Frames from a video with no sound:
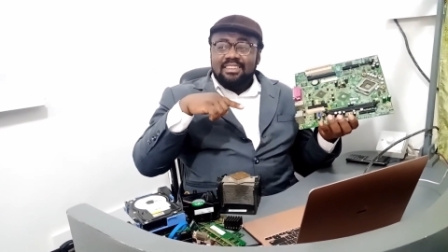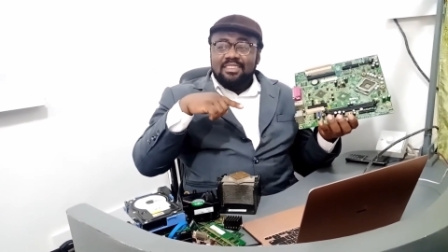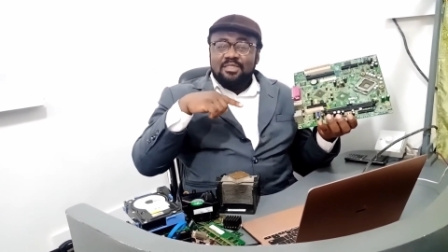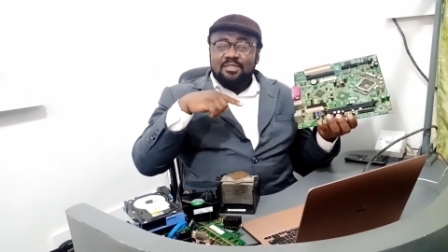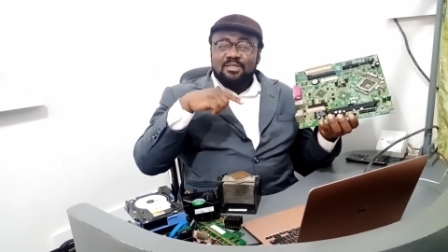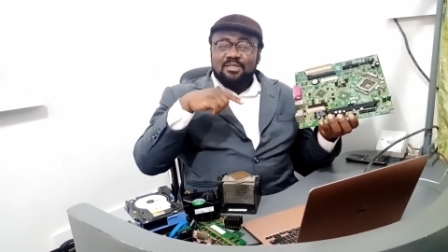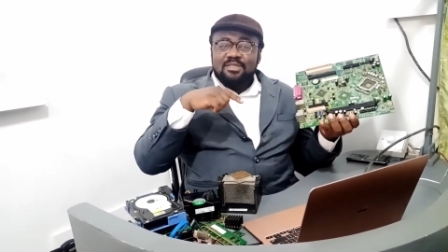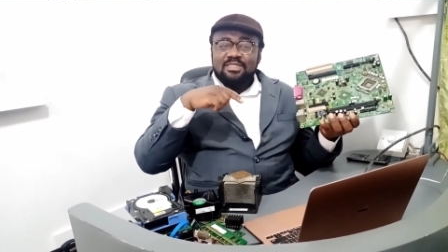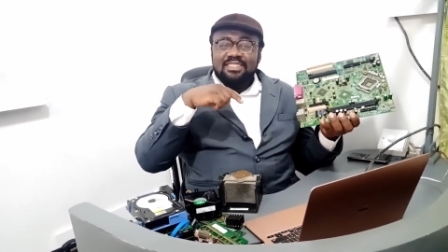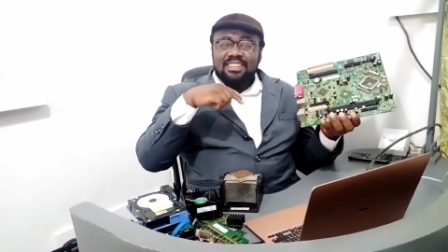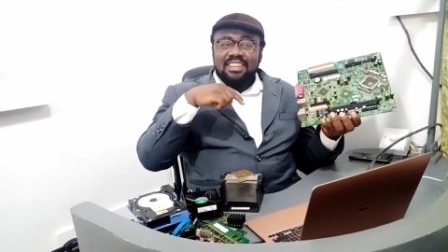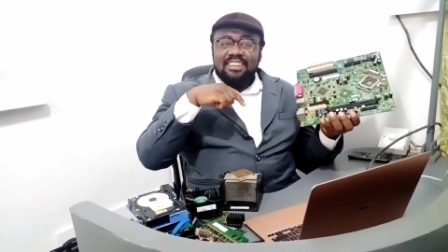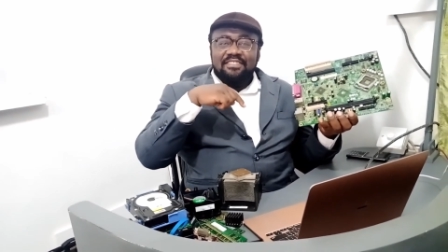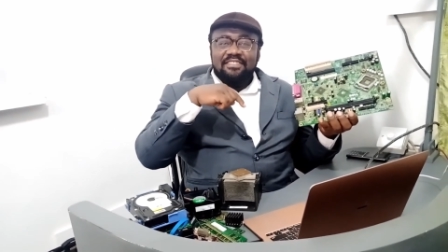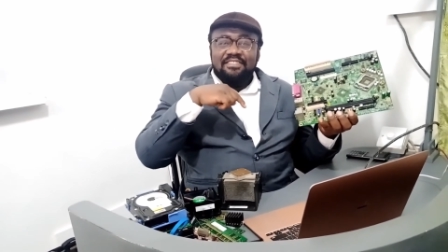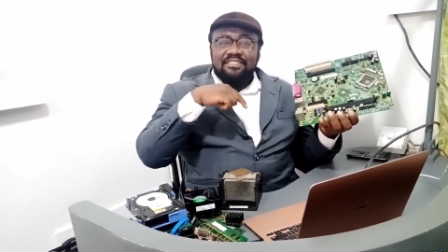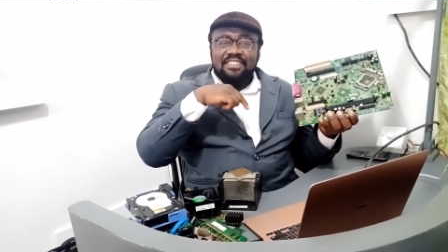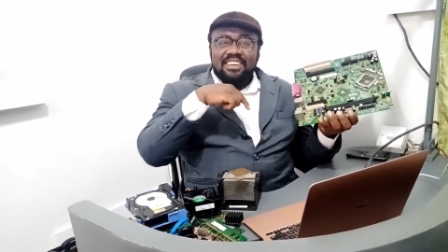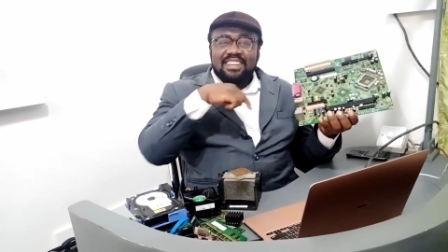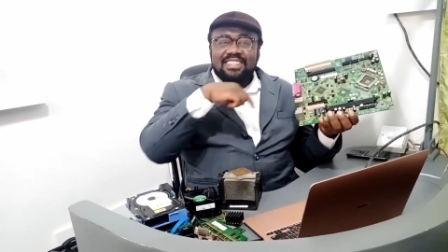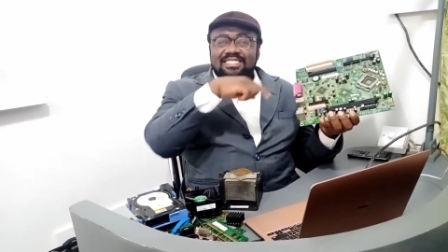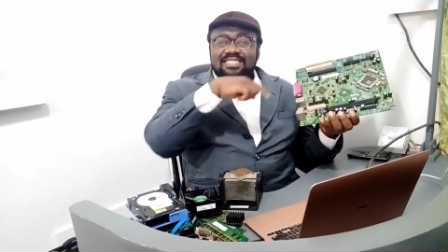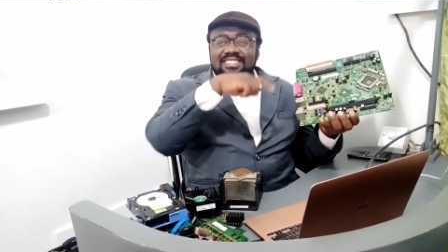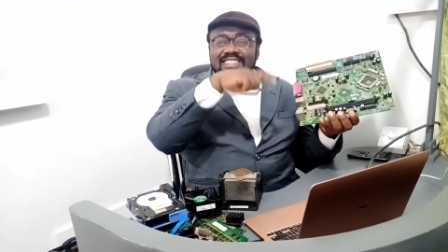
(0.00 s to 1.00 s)
Who is the
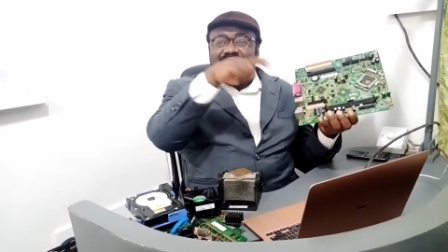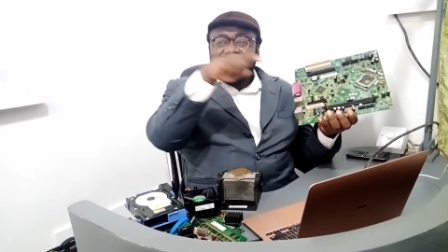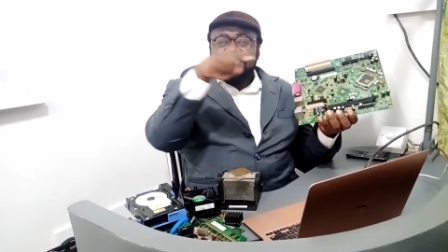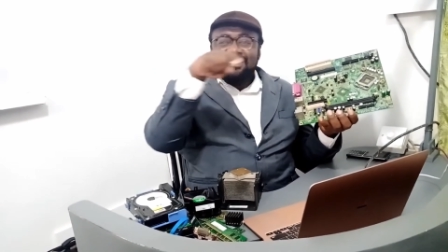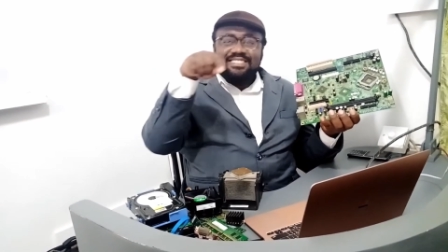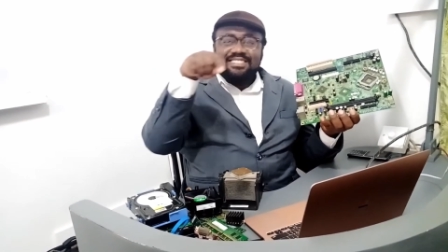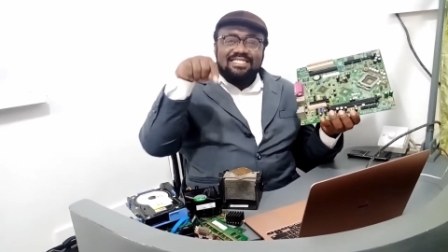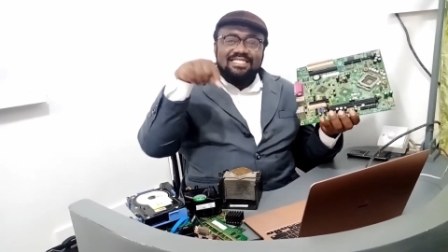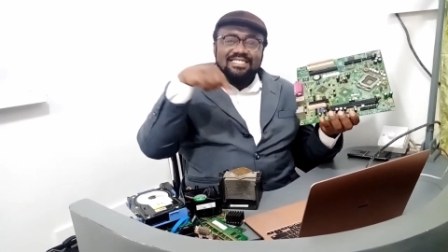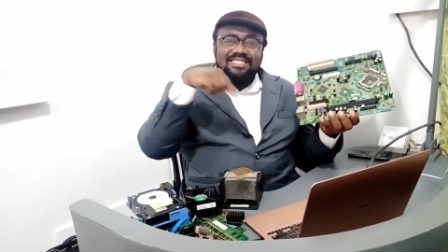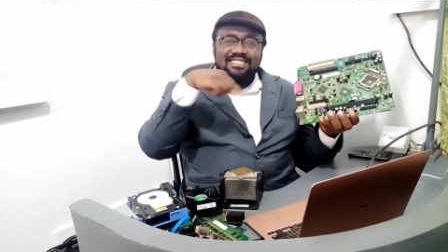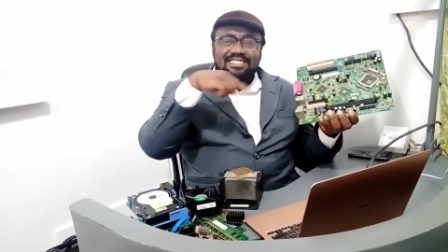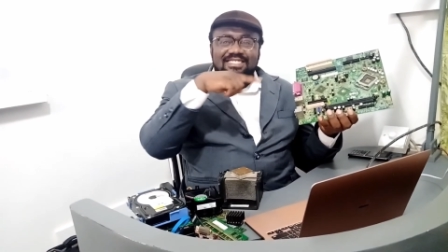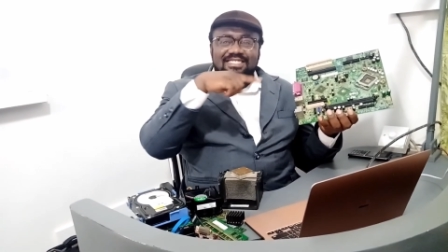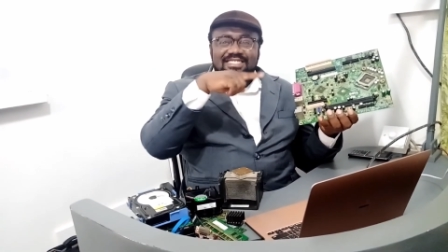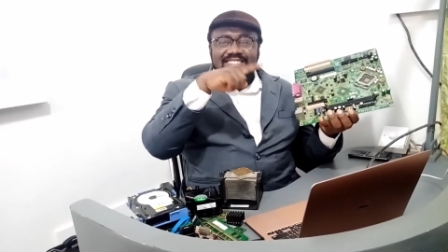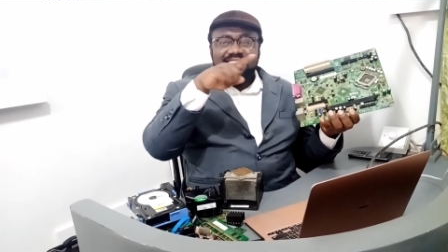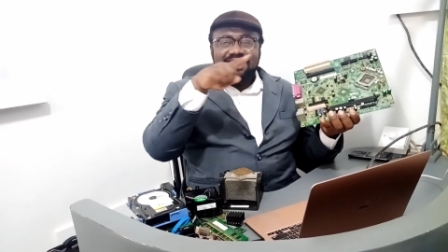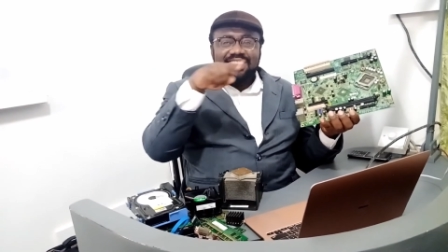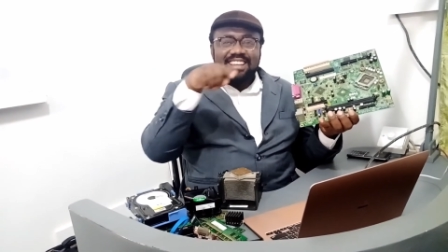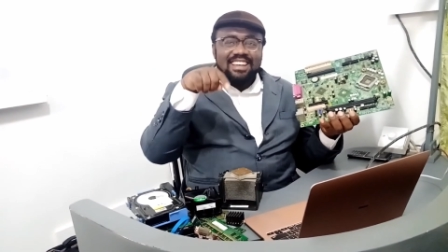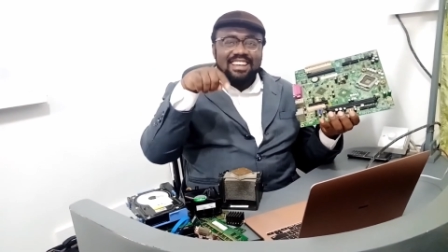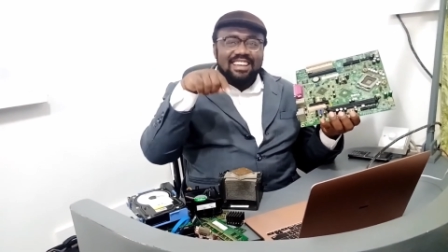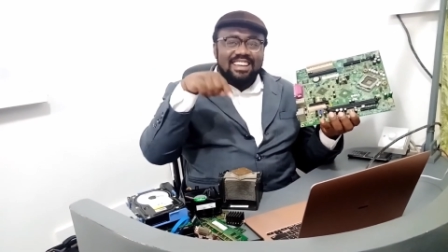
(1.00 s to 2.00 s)
fastest
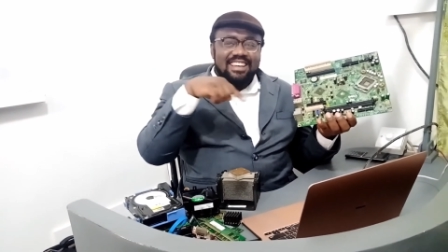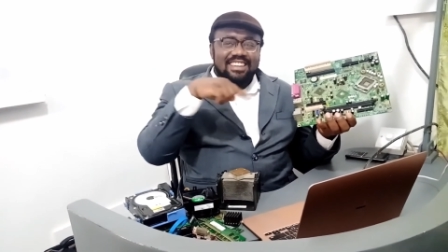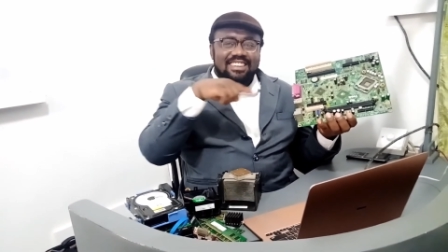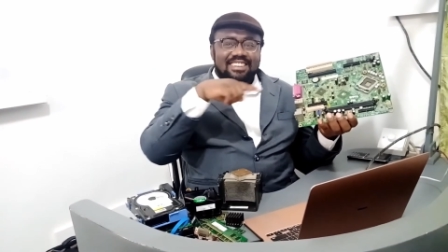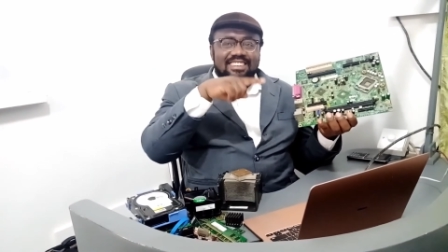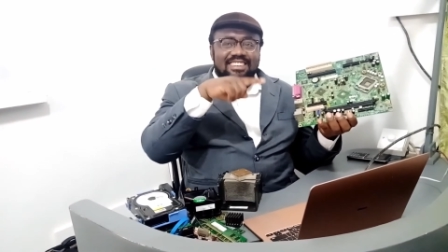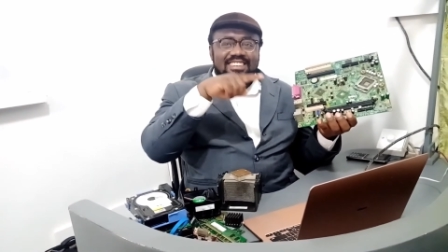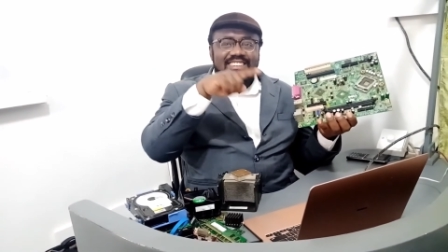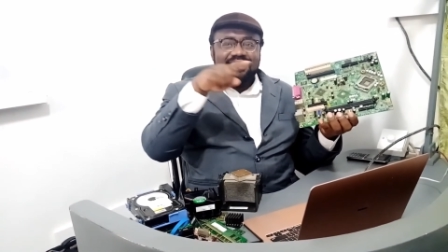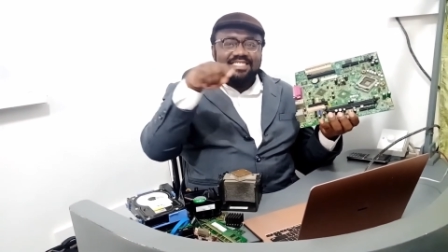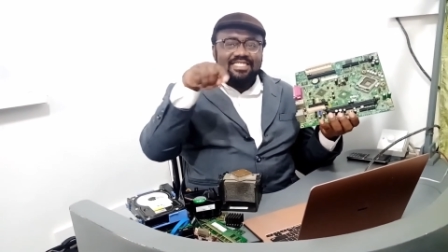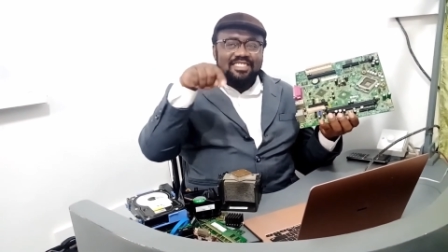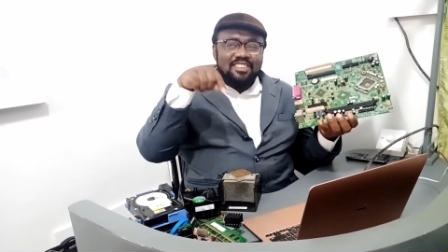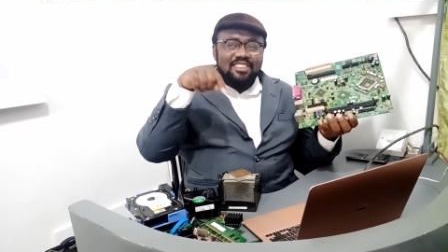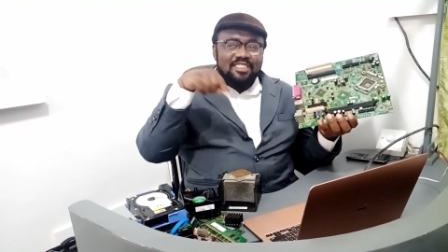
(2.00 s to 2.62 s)
athlete